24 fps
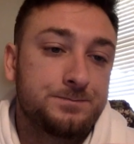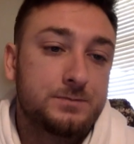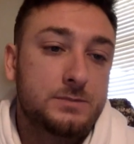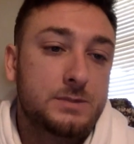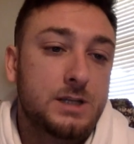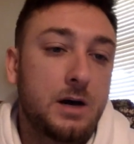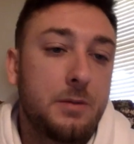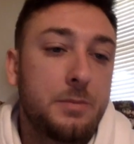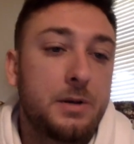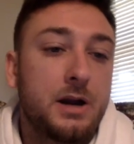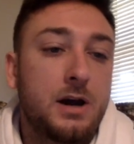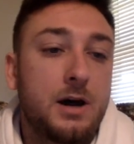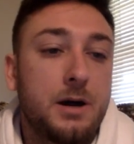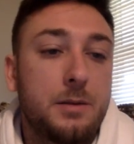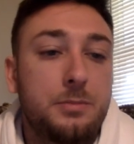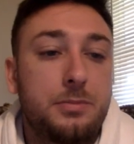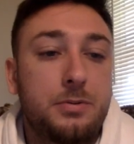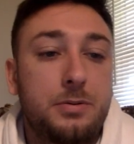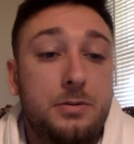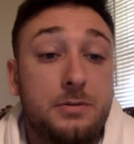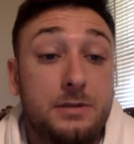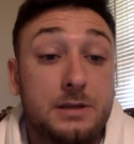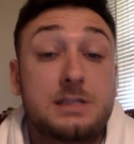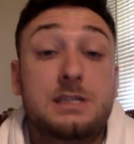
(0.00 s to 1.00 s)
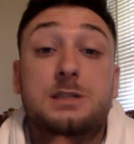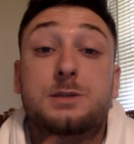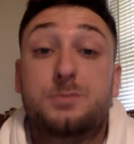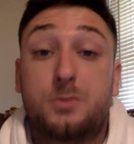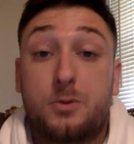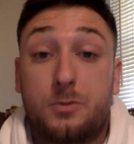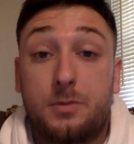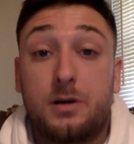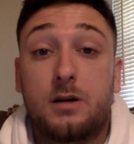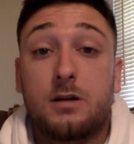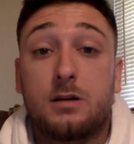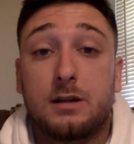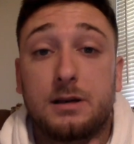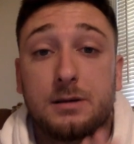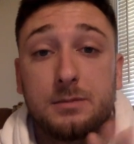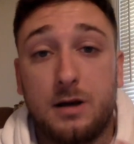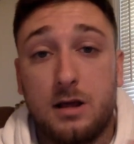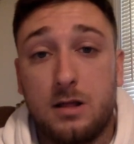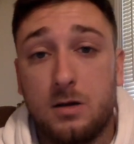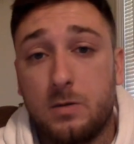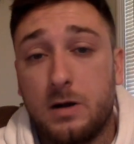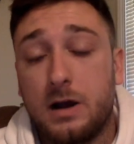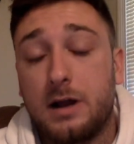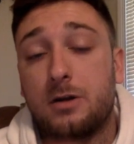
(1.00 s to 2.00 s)
Coming up, this is Premier League,
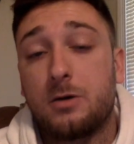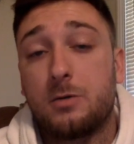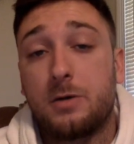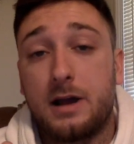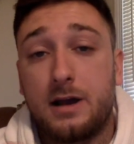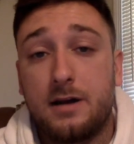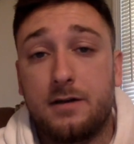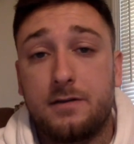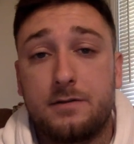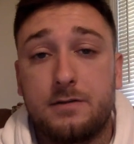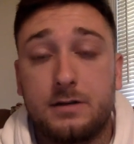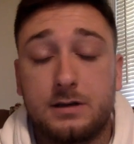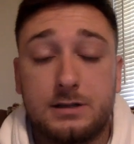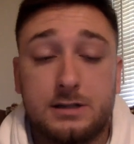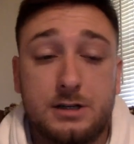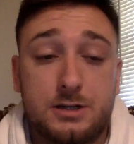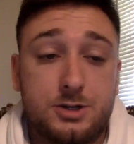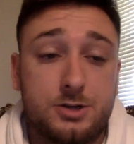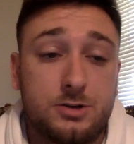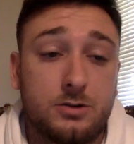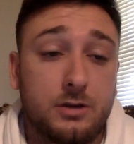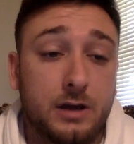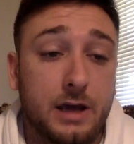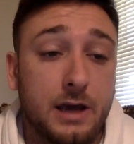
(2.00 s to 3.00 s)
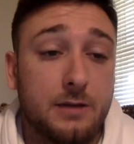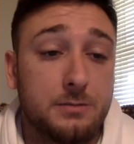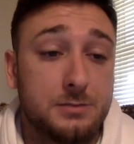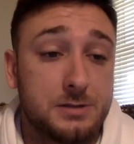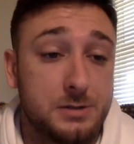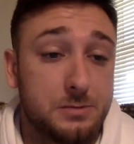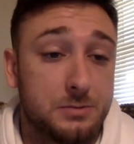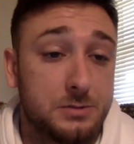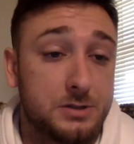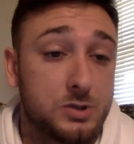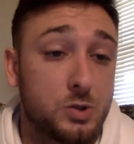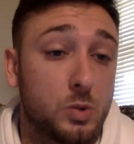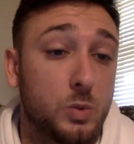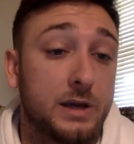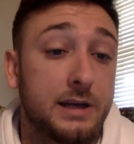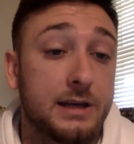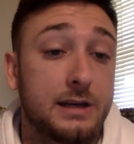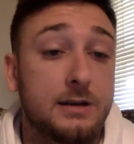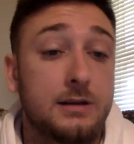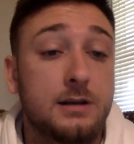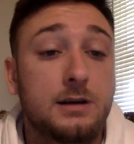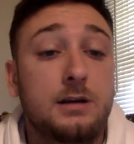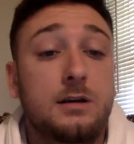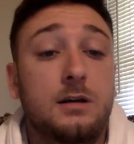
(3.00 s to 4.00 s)
by the way. I know we have additional games in
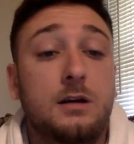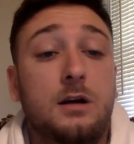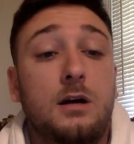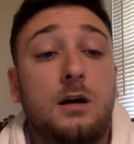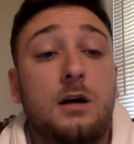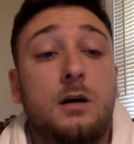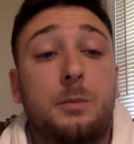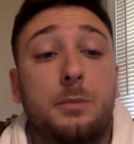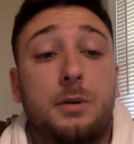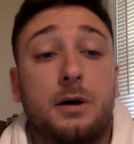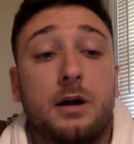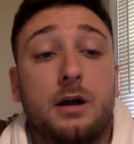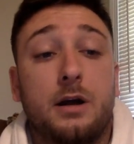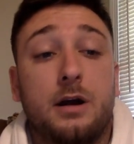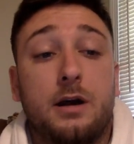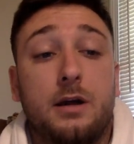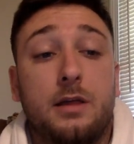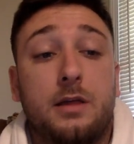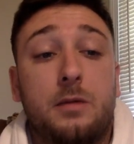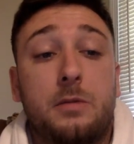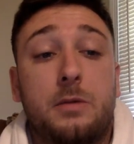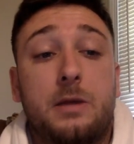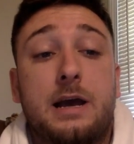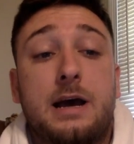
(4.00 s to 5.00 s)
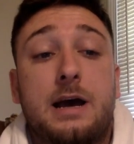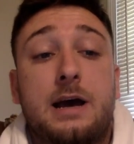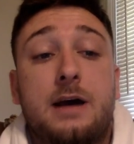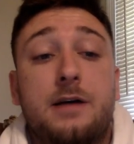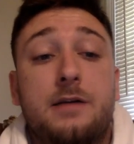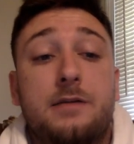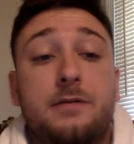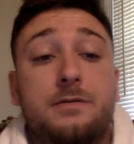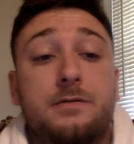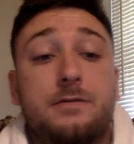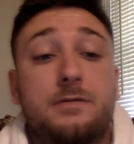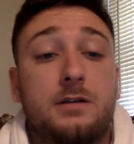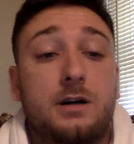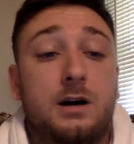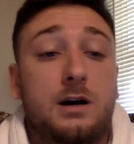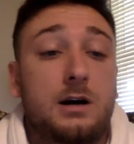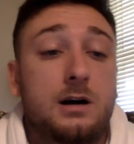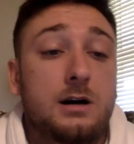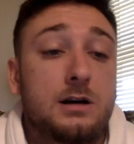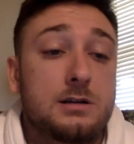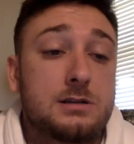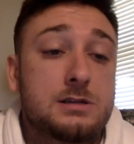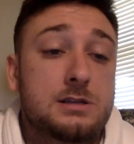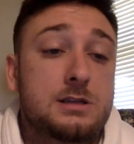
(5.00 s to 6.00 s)
between, but then we have
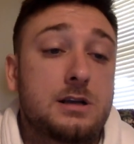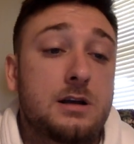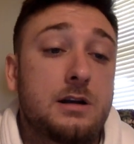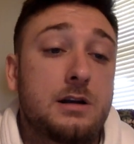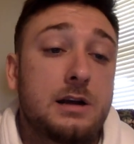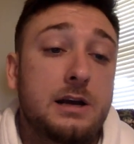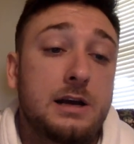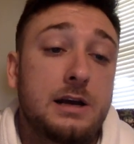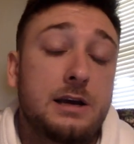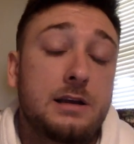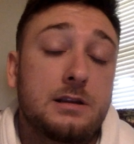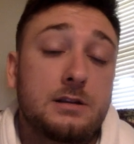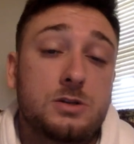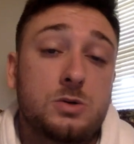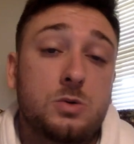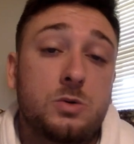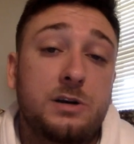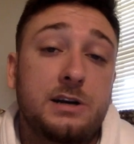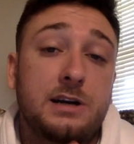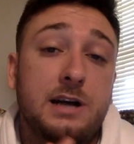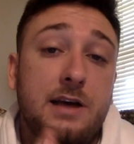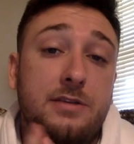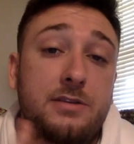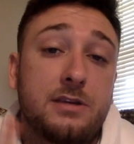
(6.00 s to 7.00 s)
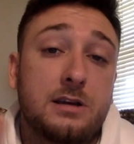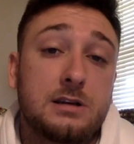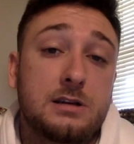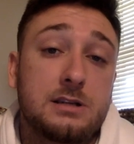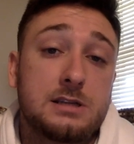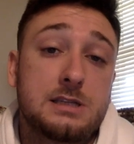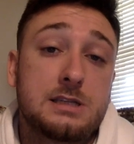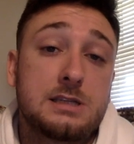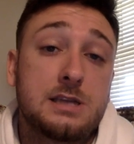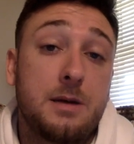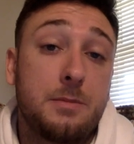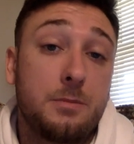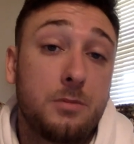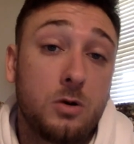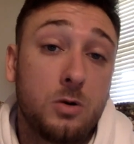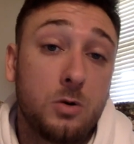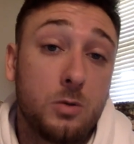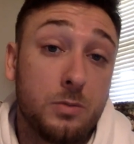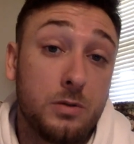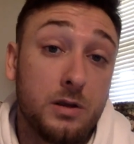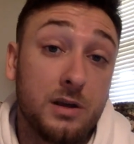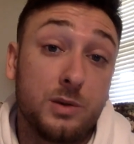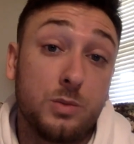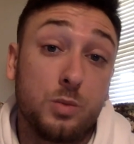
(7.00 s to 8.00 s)
Sunday, the 29th of December.
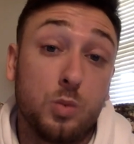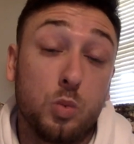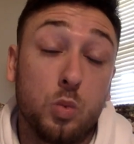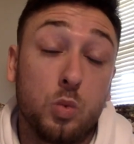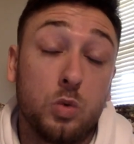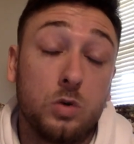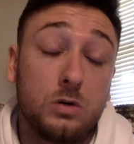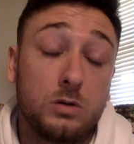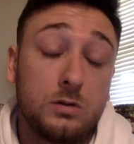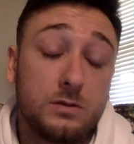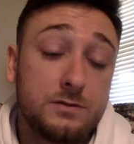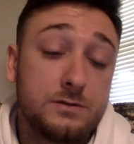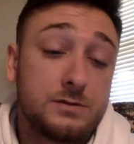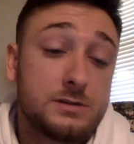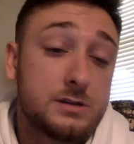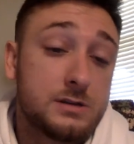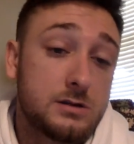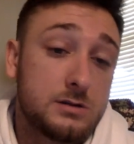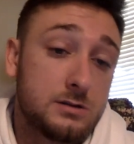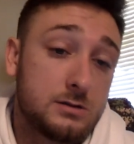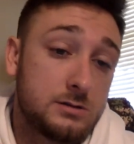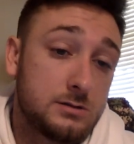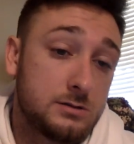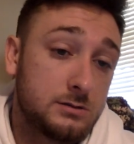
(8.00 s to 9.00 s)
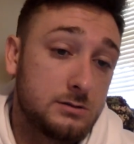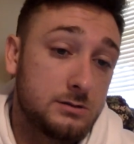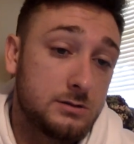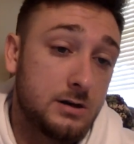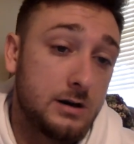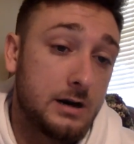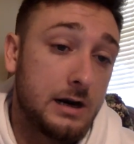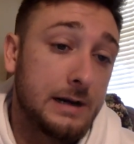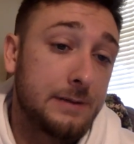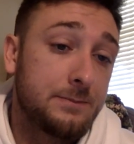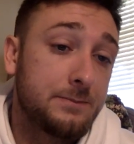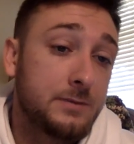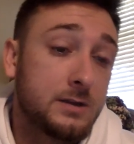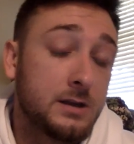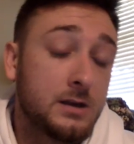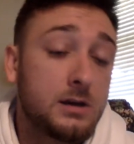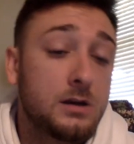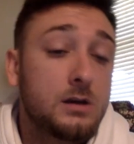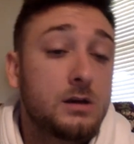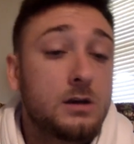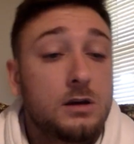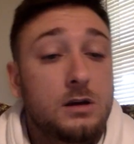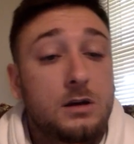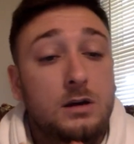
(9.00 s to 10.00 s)
We're playing Wolves. All right,
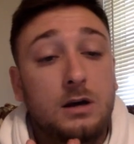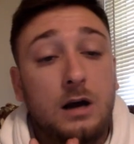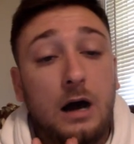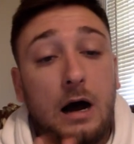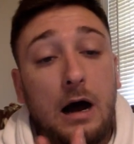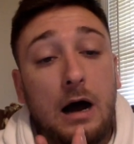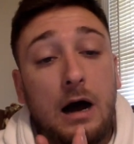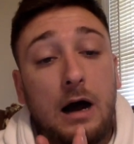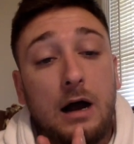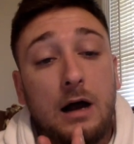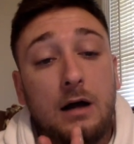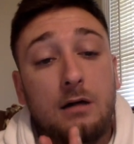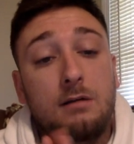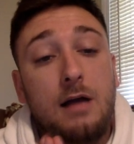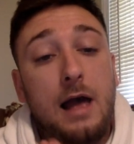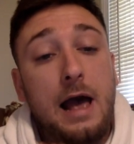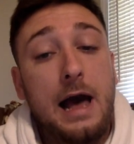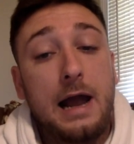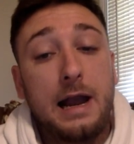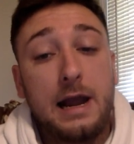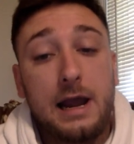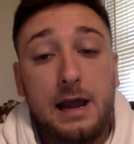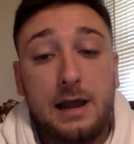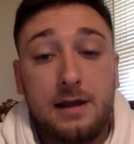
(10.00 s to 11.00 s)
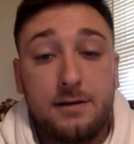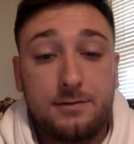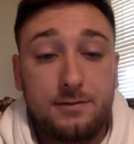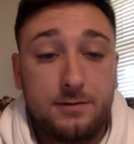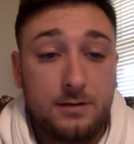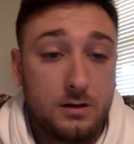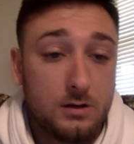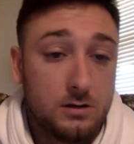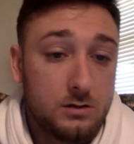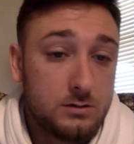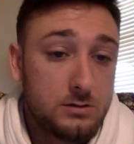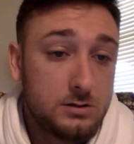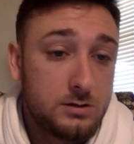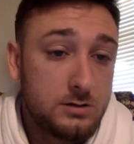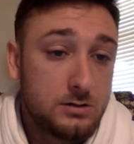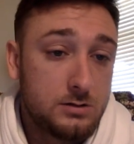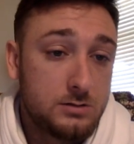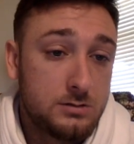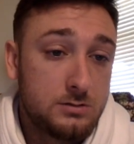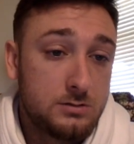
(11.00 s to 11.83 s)
at Anfield,